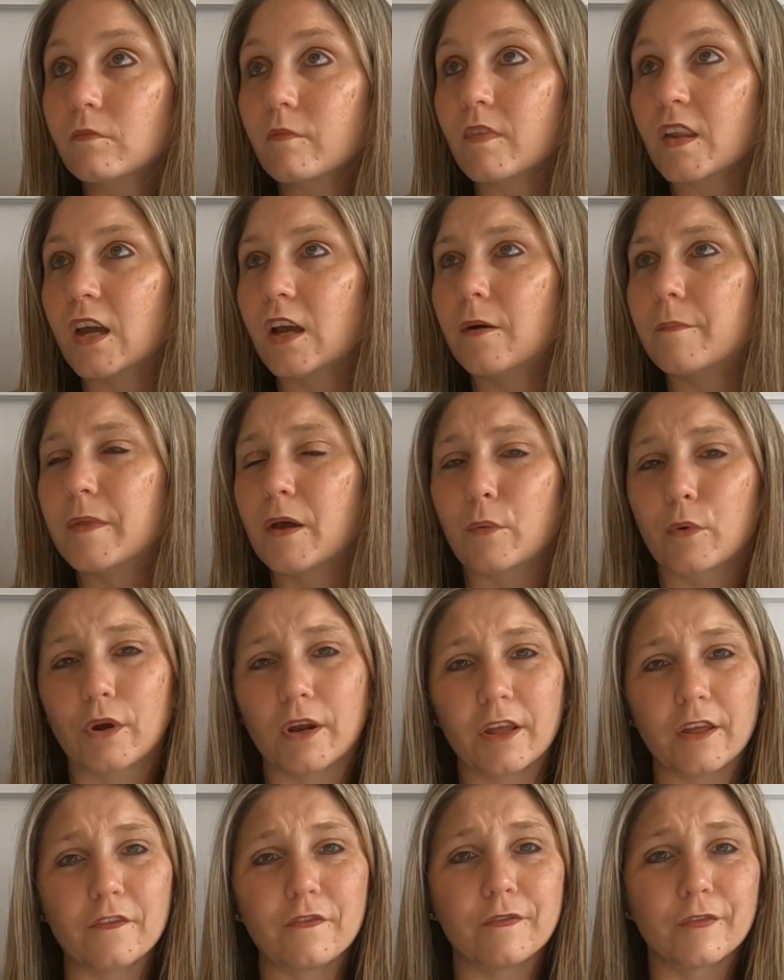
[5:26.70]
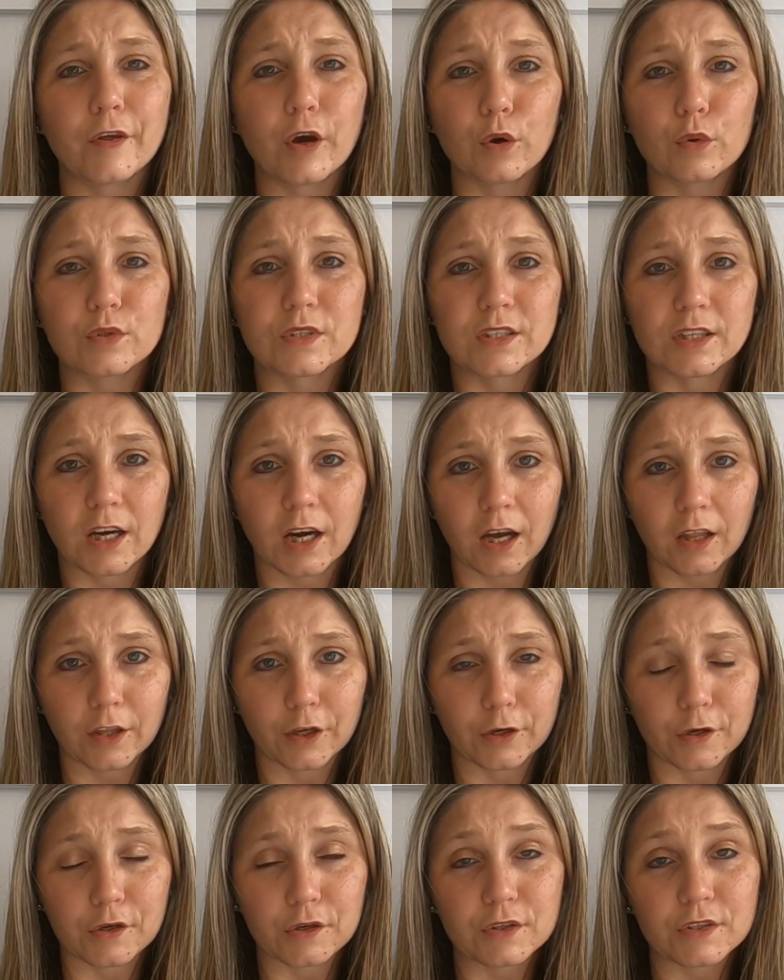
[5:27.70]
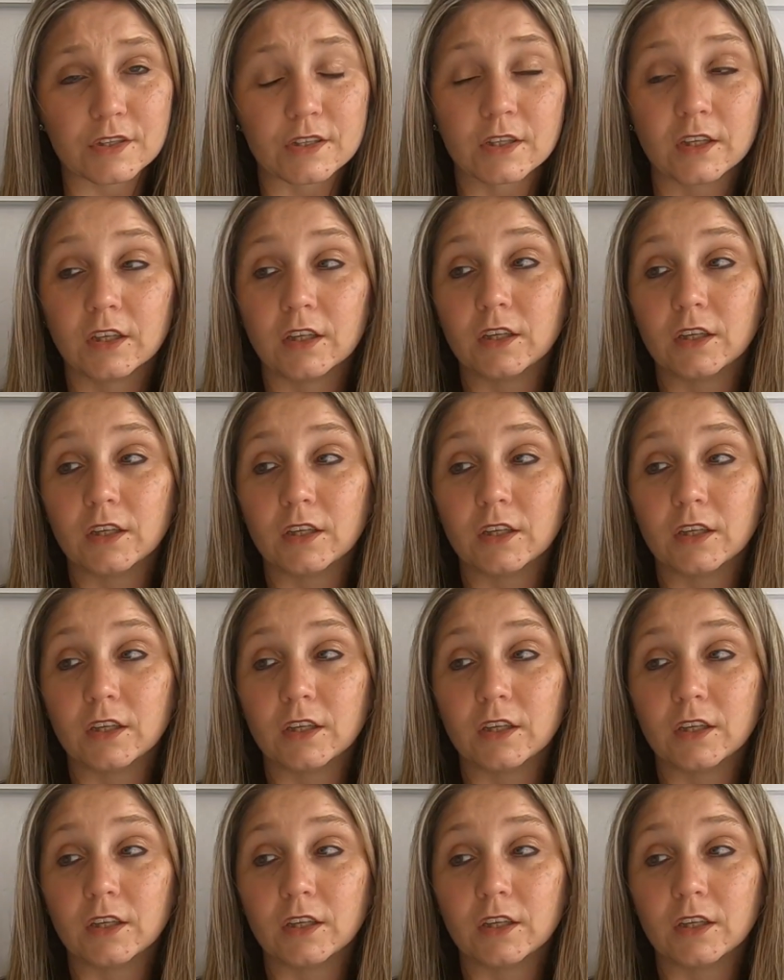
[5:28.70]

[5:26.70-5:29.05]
that were in those colors